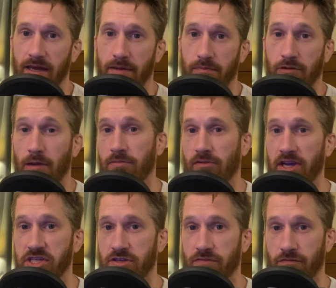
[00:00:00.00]
in
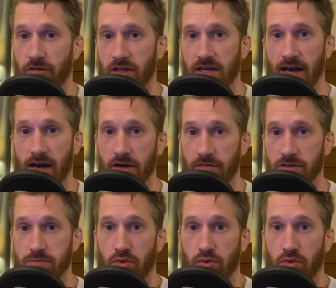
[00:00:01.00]
preparation for the Conor vs.